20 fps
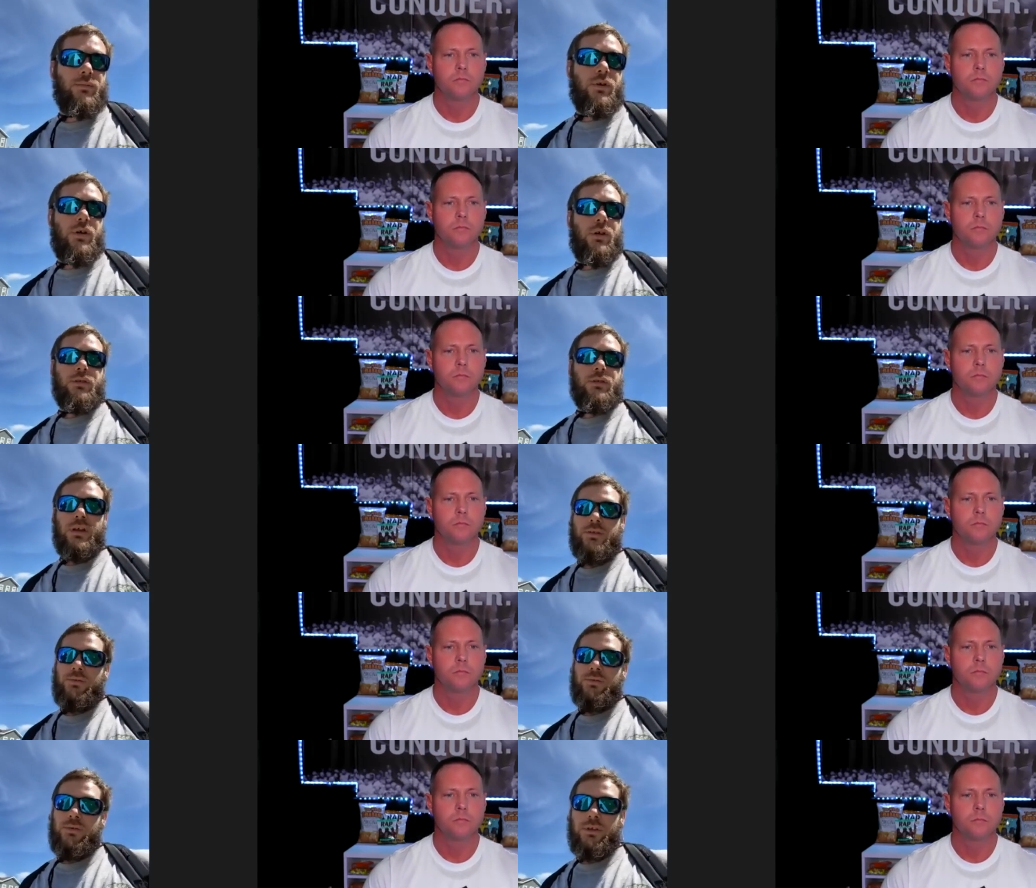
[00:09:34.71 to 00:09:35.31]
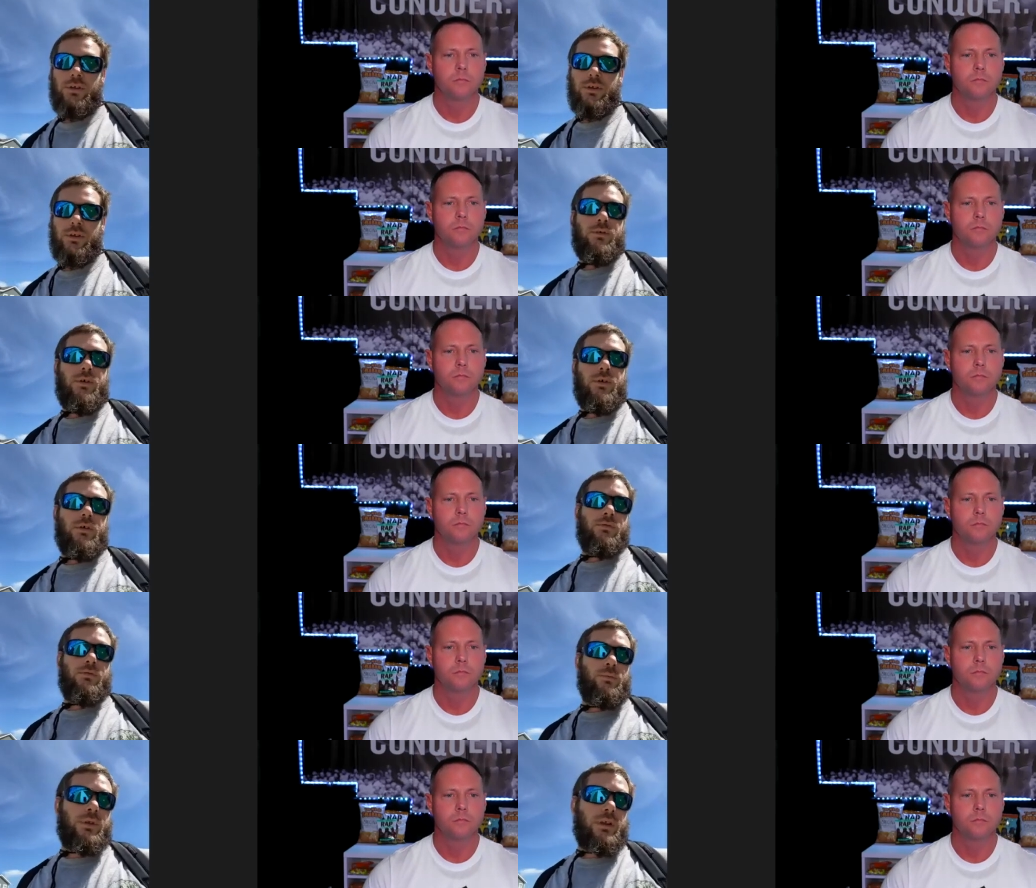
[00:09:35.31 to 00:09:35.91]
Speaker 1: that's really your fault for
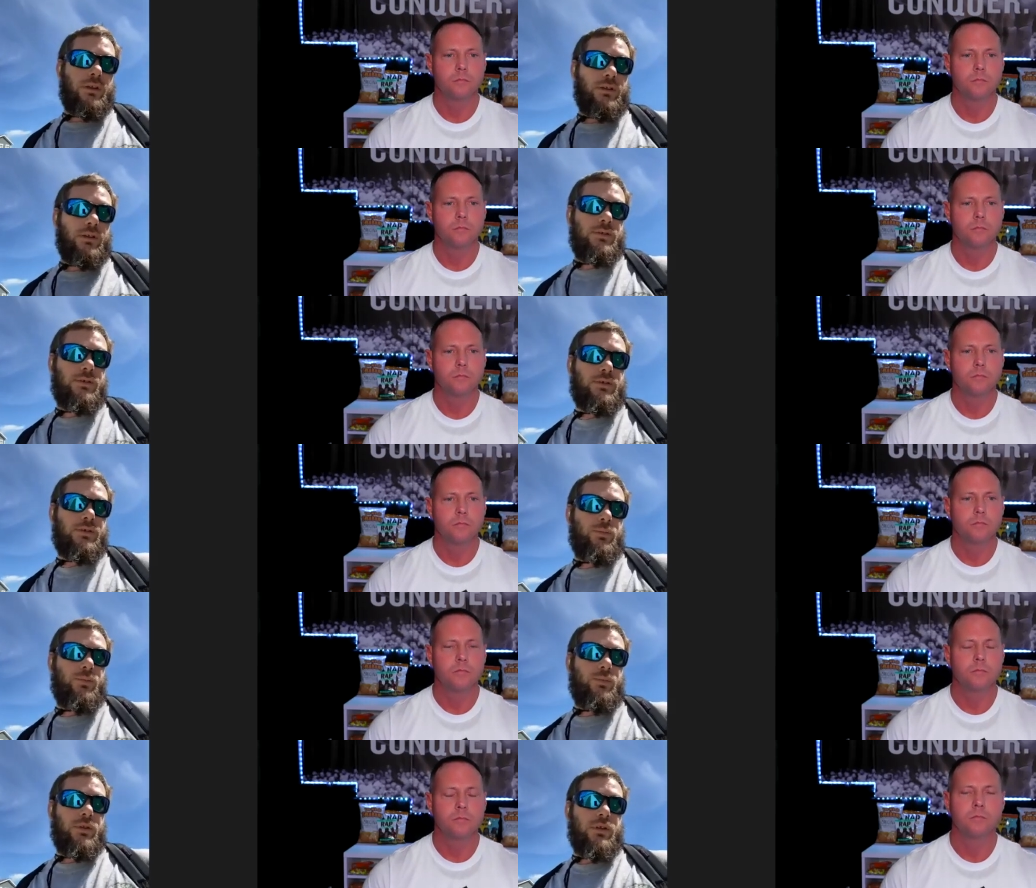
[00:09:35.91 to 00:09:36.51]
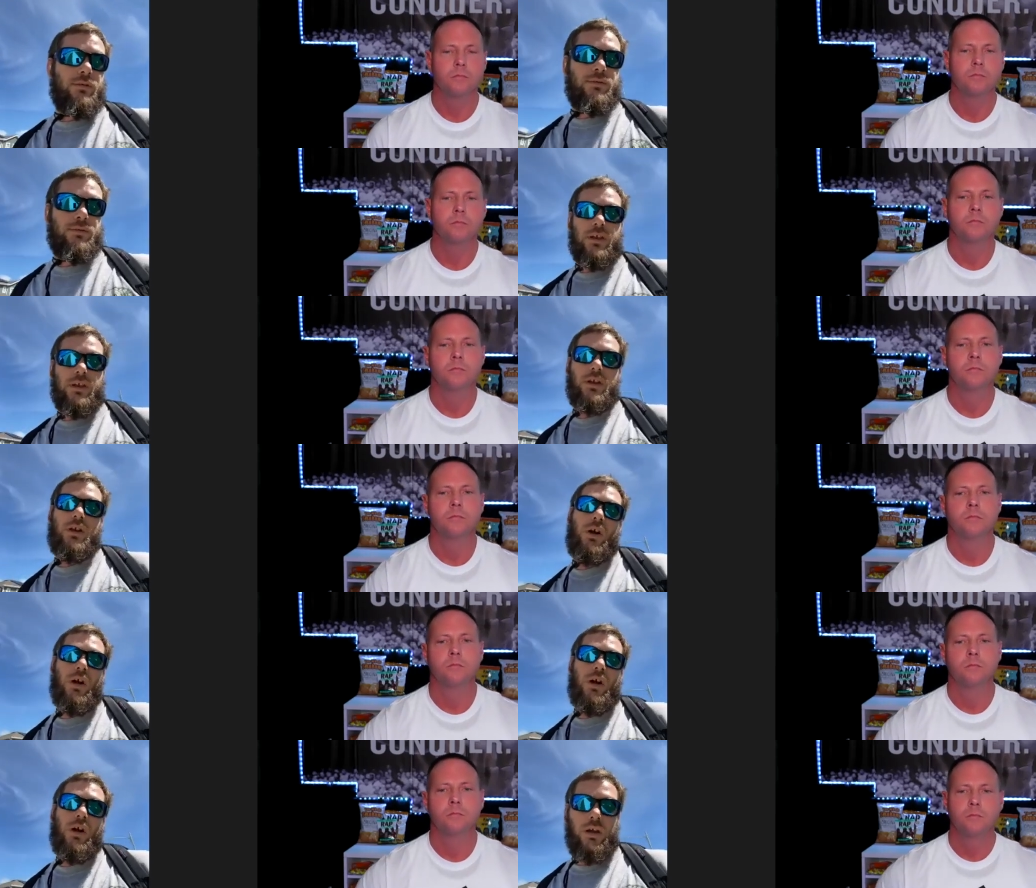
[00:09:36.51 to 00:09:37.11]
being stupid enough to get
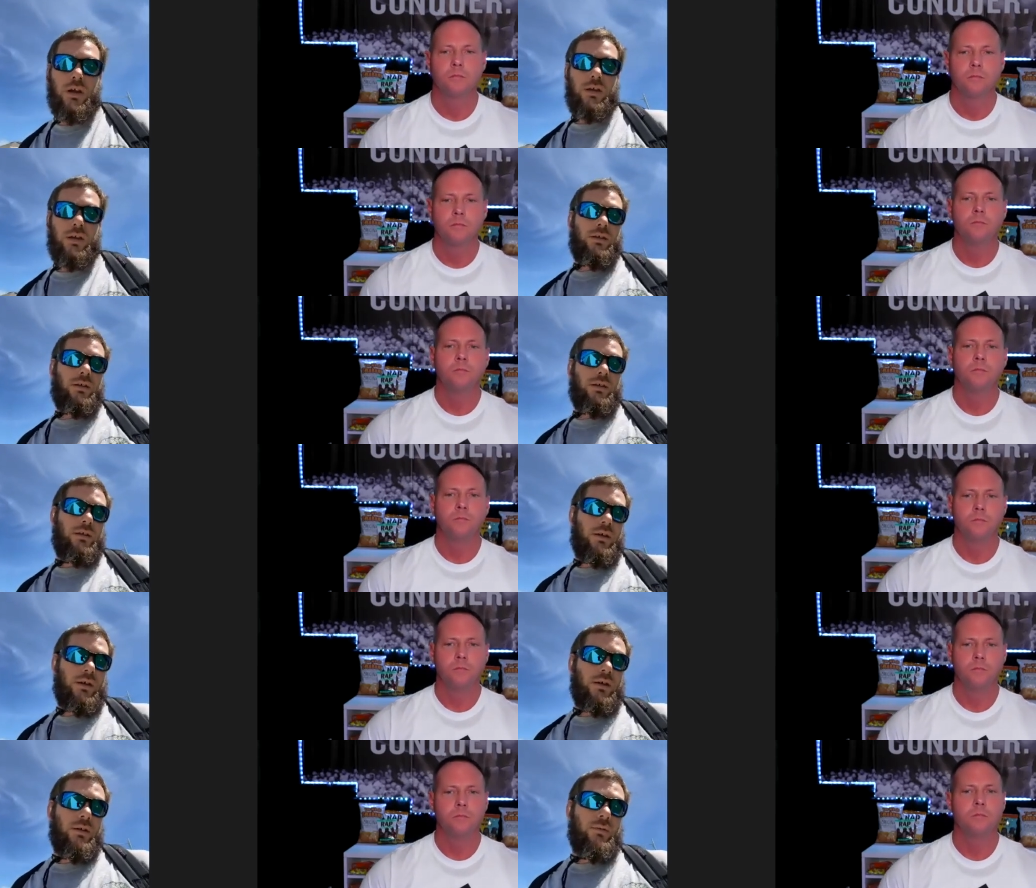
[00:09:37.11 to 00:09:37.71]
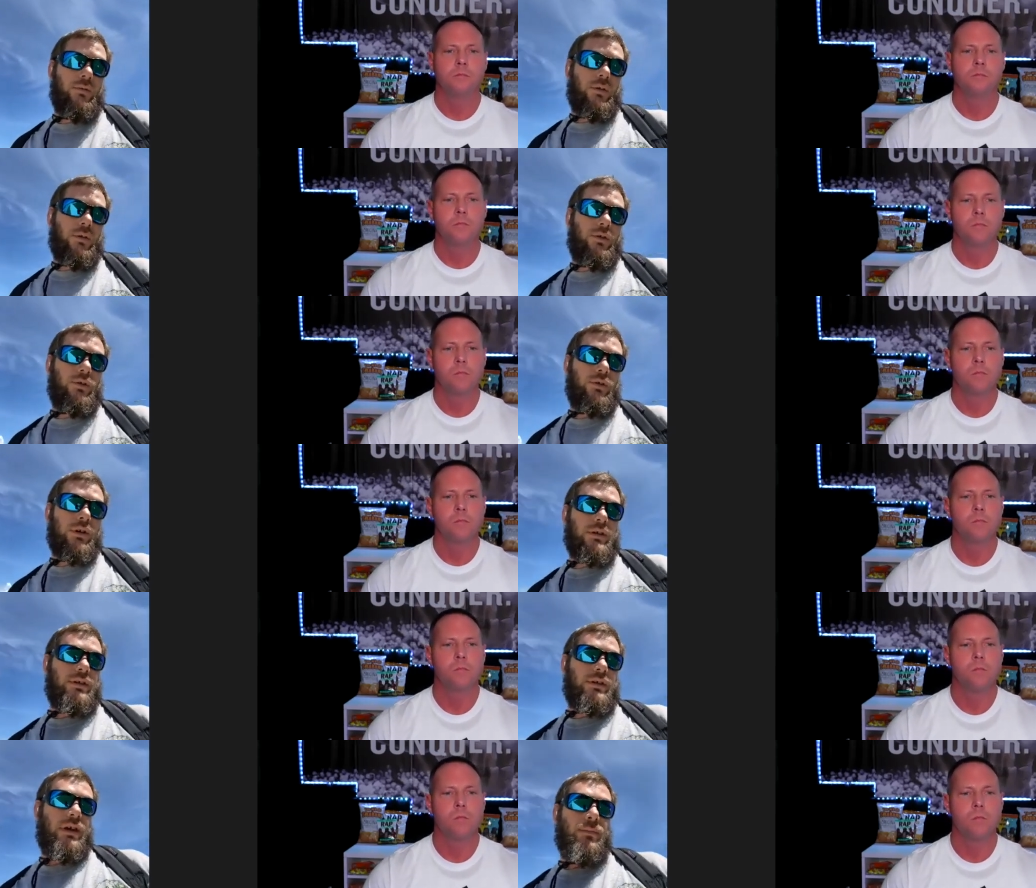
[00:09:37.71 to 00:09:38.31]
caught. When you
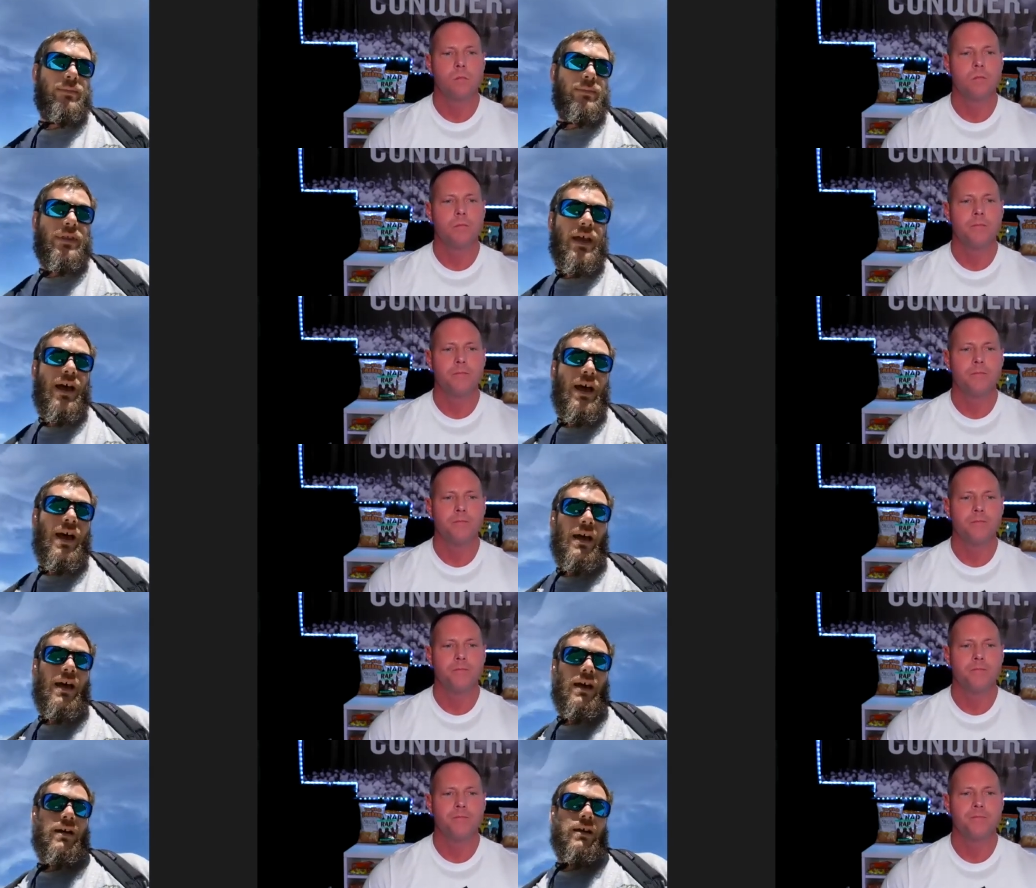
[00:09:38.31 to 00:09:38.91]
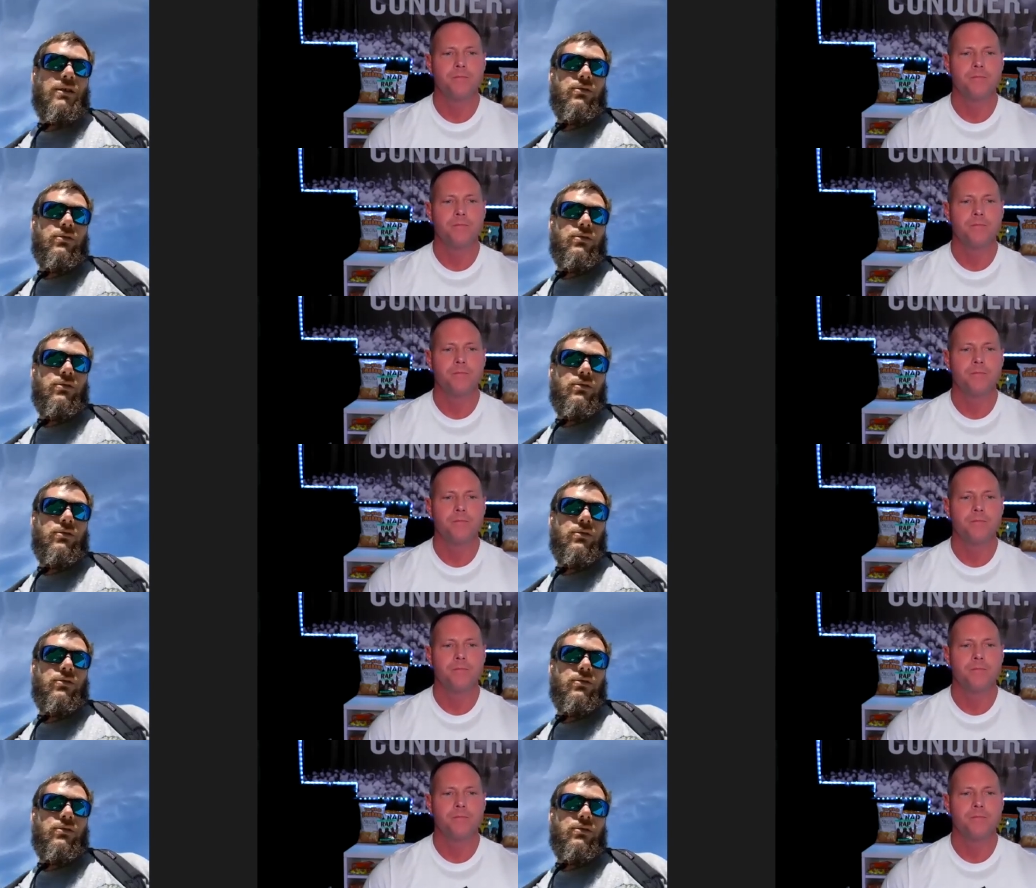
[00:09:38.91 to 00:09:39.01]
accept that and